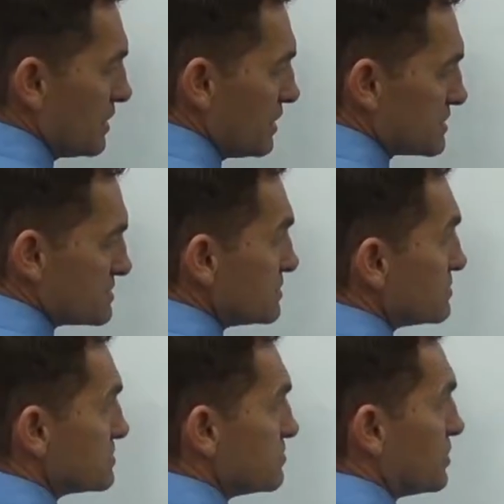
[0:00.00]
x
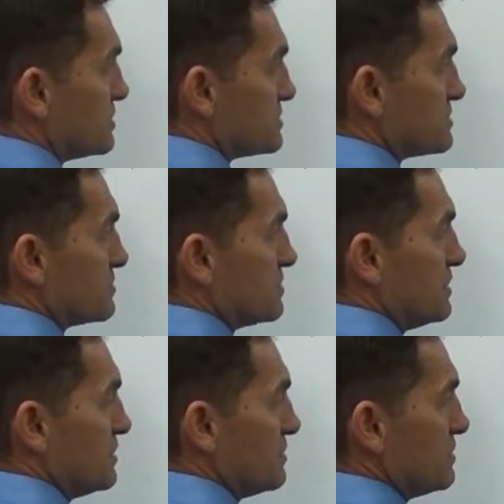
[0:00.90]
equals
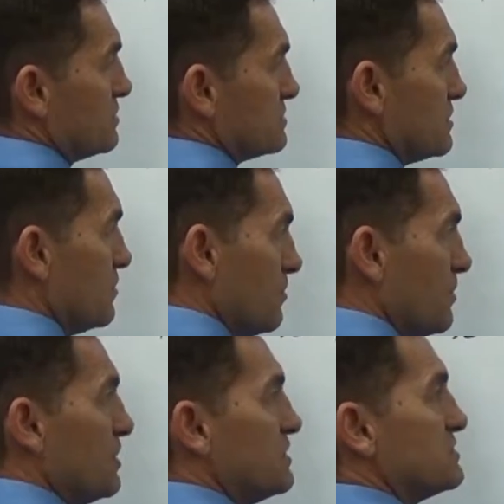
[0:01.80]
-3 in there and say, well,
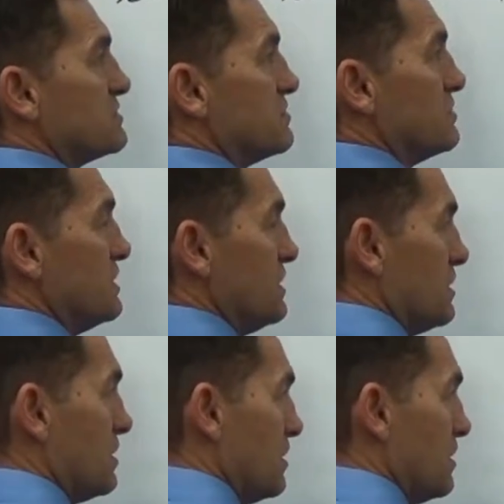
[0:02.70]
-3